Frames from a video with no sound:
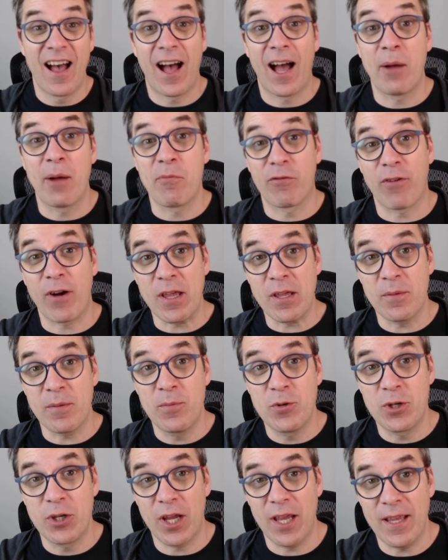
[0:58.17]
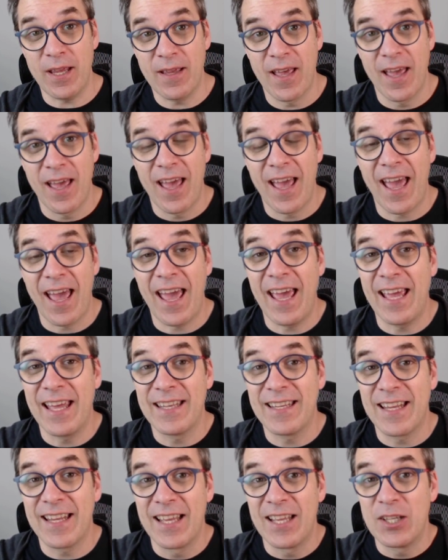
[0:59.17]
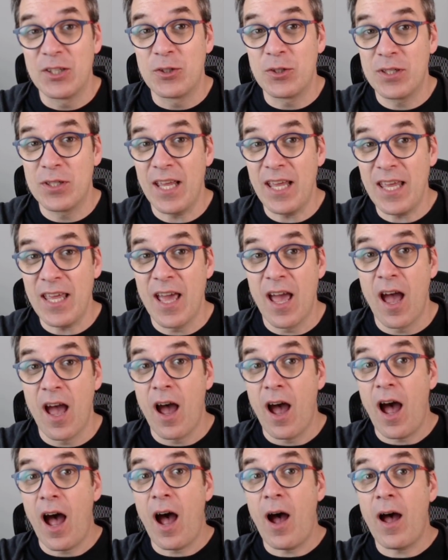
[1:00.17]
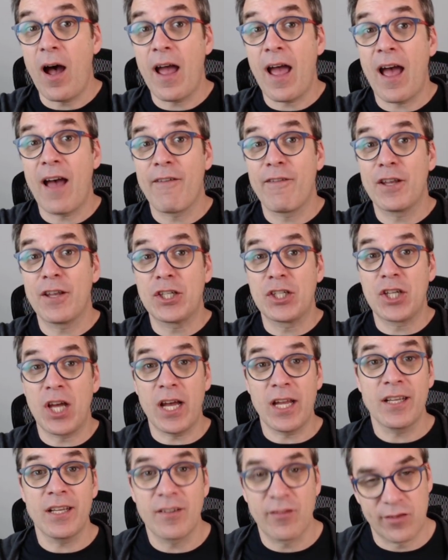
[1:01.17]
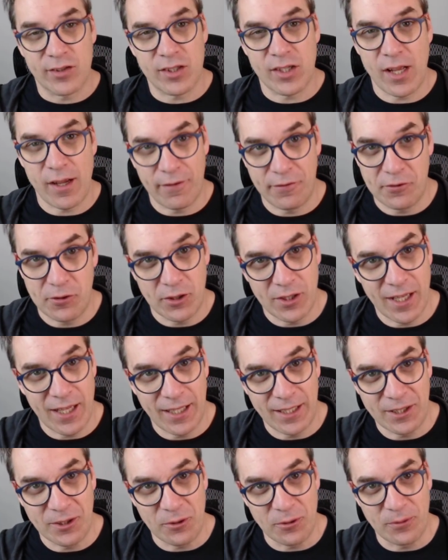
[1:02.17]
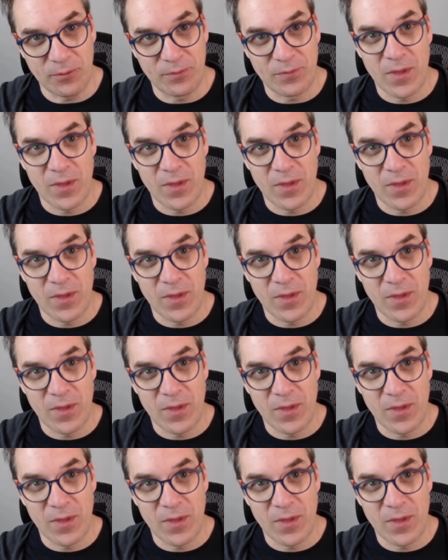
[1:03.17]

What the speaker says: I'm Frank Boucher, and today I have a ton of stuff to tell you.